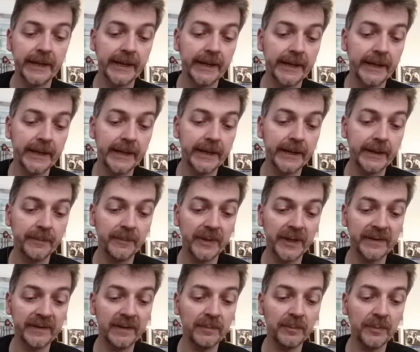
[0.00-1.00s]

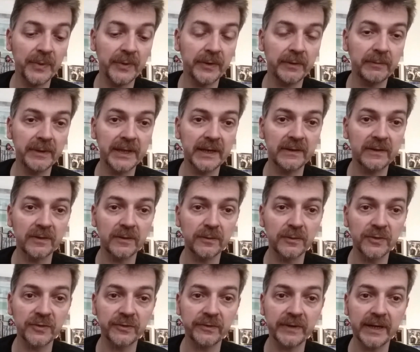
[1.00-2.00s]
I didn't bother with the
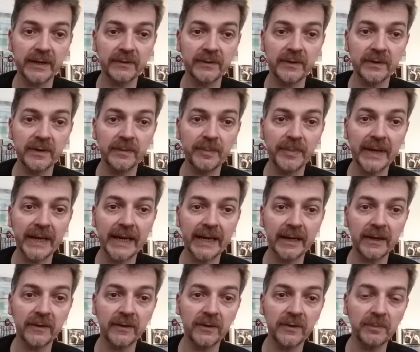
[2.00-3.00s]
exhaust shrouds on the
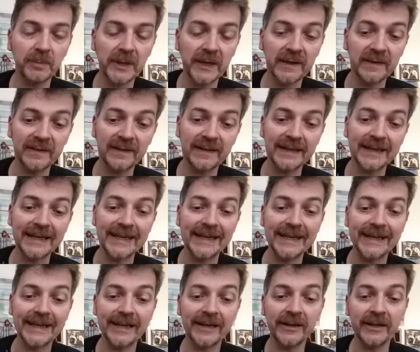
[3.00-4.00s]
back, because
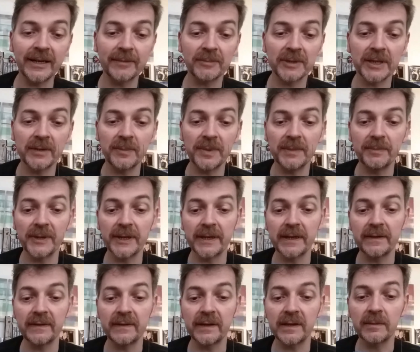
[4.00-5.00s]
basically I am going to be
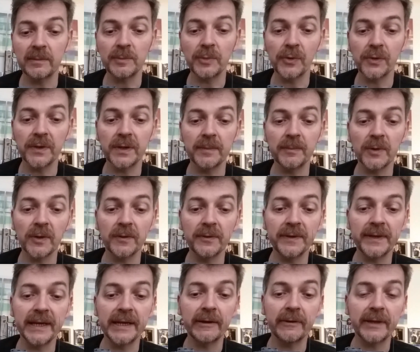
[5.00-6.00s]
painting and putting them
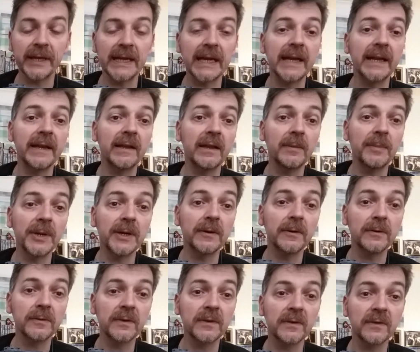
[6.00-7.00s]
on nearer the end of the
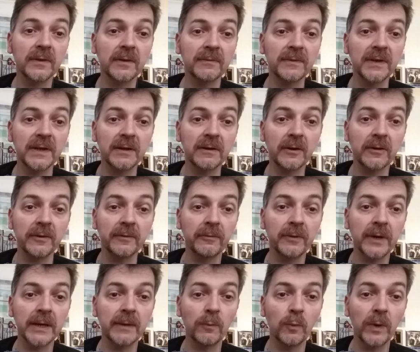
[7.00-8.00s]
build, because obviously I've got
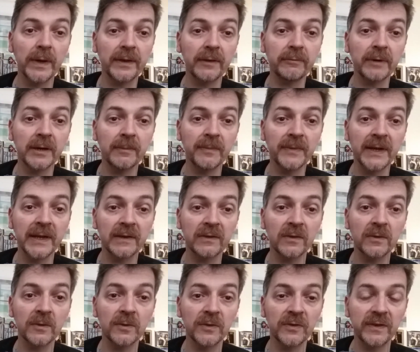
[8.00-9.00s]
to weather up the
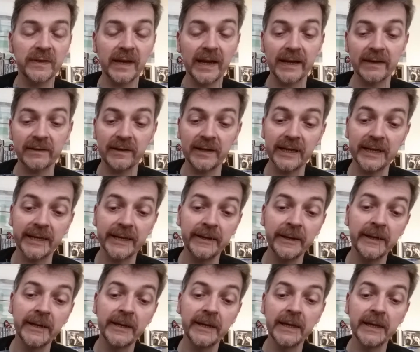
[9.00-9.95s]
exhaust stacks here.